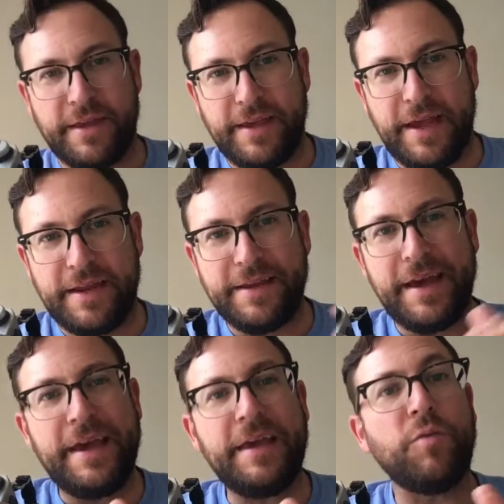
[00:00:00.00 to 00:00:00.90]
Canon
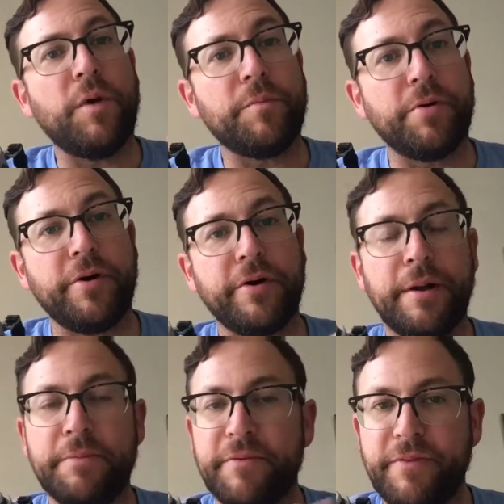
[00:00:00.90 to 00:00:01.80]
AE1
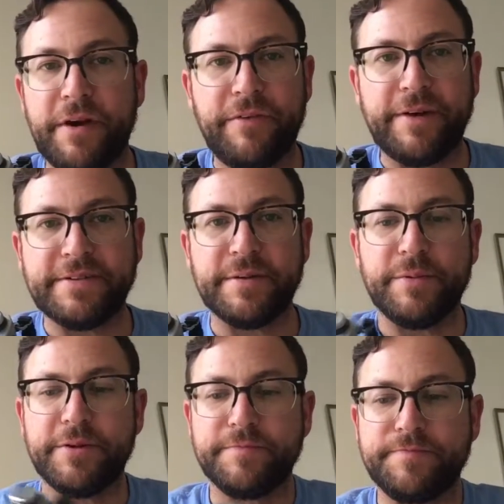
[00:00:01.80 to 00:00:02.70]
program. They're very, very
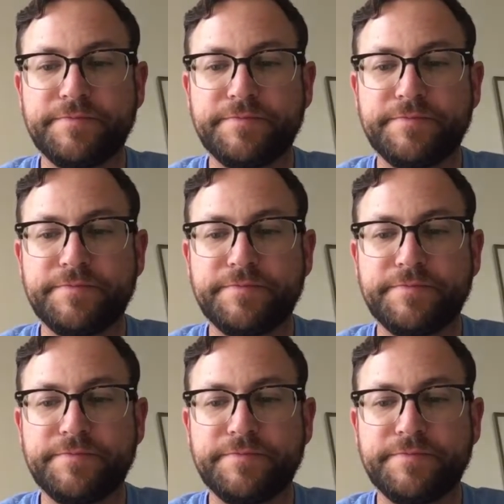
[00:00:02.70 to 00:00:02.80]
similar.